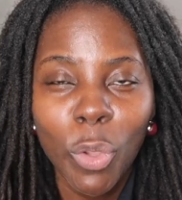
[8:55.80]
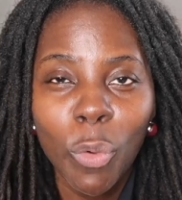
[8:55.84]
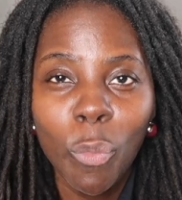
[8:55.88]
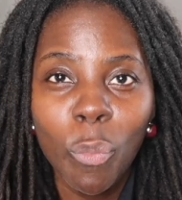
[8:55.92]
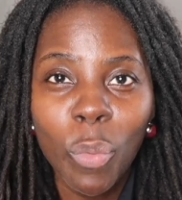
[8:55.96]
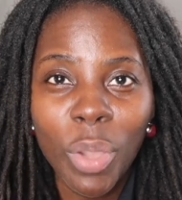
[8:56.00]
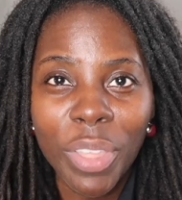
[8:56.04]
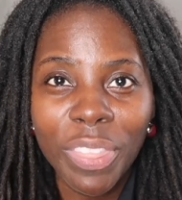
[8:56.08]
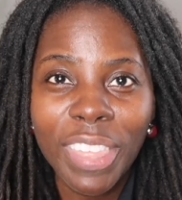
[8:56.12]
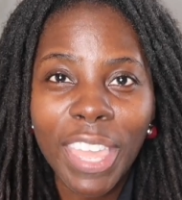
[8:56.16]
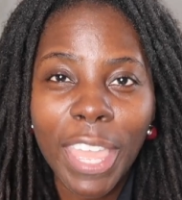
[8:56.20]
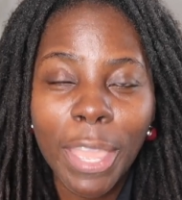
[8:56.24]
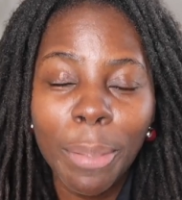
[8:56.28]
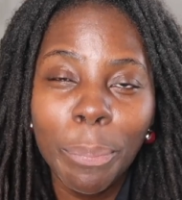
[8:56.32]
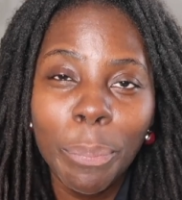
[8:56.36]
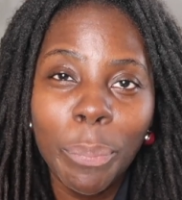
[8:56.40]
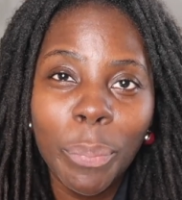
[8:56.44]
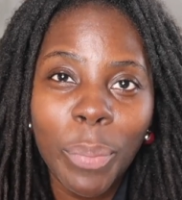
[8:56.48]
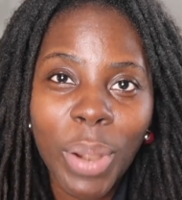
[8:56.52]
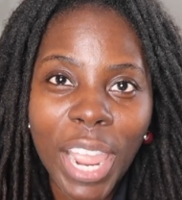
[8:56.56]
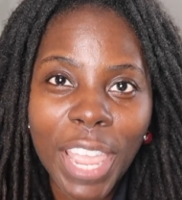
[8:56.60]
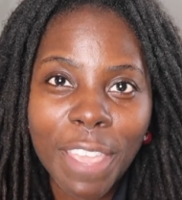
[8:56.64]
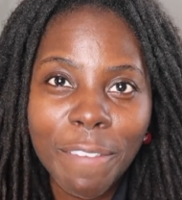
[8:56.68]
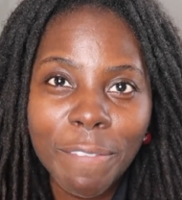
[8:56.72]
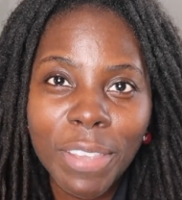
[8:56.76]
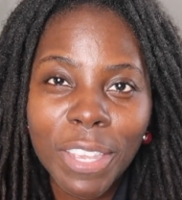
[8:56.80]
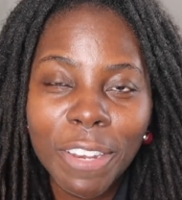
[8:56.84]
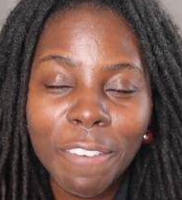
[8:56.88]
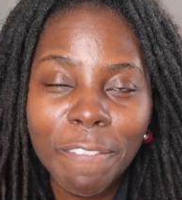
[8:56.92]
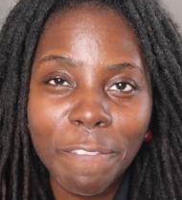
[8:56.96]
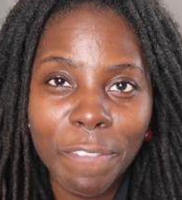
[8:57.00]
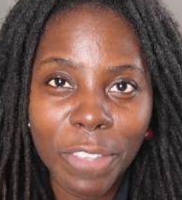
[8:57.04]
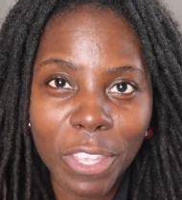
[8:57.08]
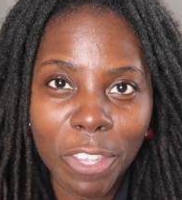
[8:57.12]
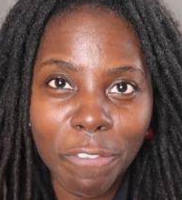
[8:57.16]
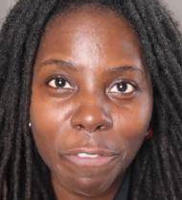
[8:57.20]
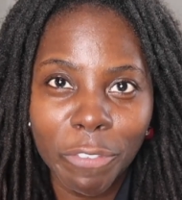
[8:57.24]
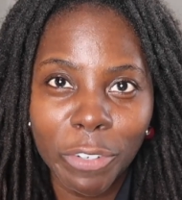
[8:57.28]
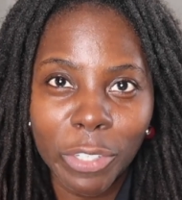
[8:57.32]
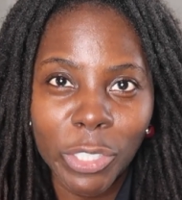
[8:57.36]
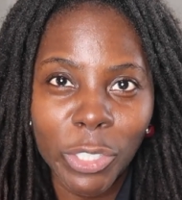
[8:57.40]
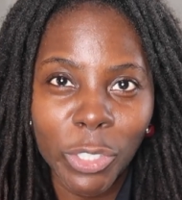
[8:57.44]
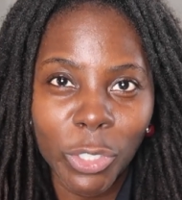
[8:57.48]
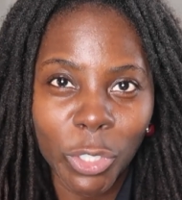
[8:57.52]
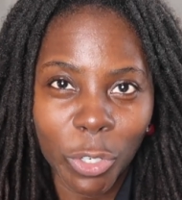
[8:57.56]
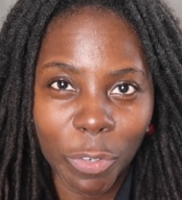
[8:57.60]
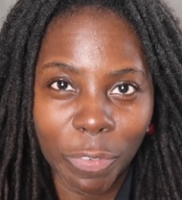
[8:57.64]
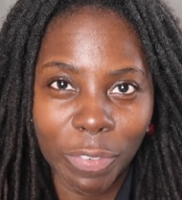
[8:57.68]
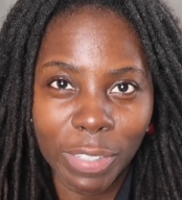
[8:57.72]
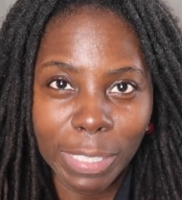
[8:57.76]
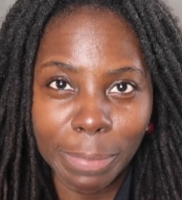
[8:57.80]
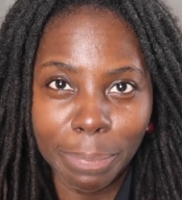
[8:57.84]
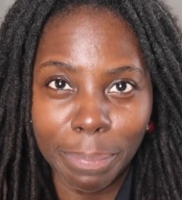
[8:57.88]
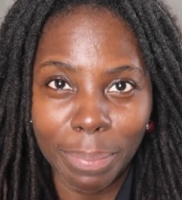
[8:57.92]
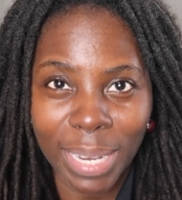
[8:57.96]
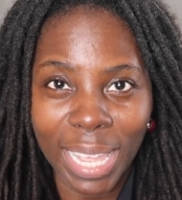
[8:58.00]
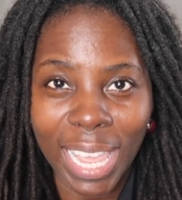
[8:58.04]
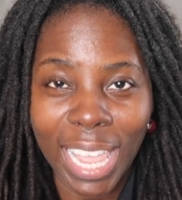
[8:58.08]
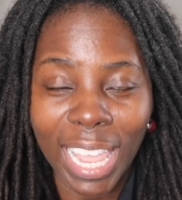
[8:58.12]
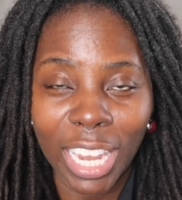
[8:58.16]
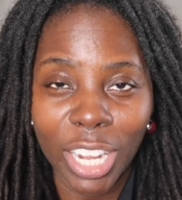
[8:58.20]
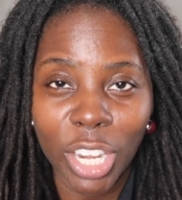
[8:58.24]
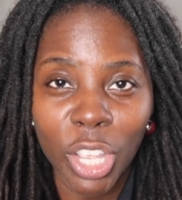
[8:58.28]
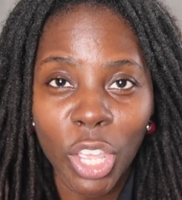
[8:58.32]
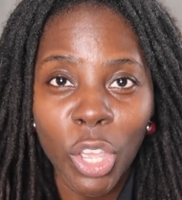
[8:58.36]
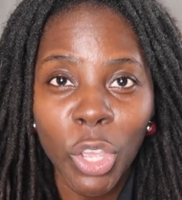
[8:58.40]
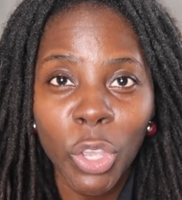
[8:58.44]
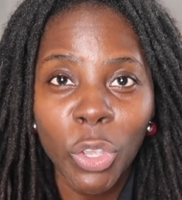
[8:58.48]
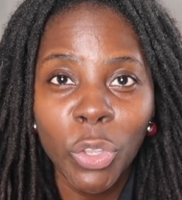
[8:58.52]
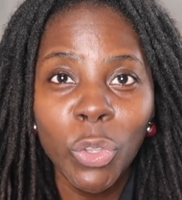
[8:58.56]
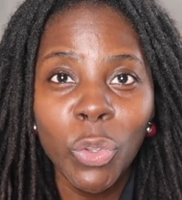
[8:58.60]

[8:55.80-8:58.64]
With a private fee-for-service plan,